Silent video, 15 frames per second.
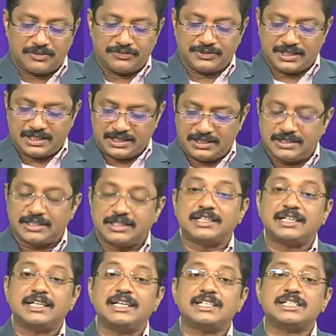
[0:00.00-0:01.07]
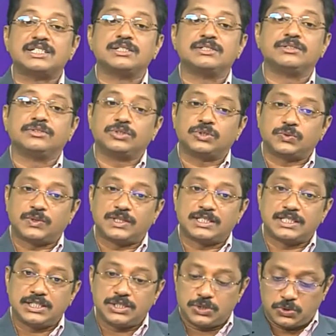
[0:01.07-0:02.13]
the year is
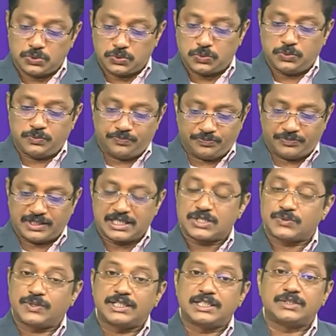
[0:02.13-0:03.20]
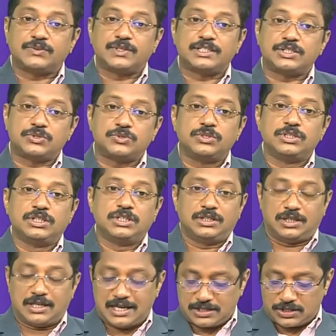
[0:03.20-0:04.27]
22, that is 2022,
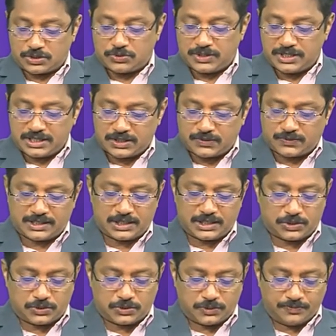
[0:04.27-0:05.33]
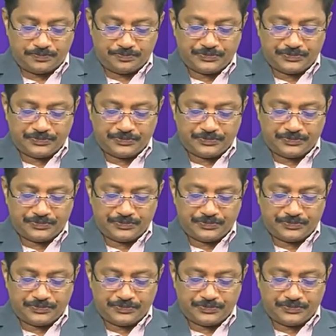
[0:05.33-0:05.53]
last 2 digits 22,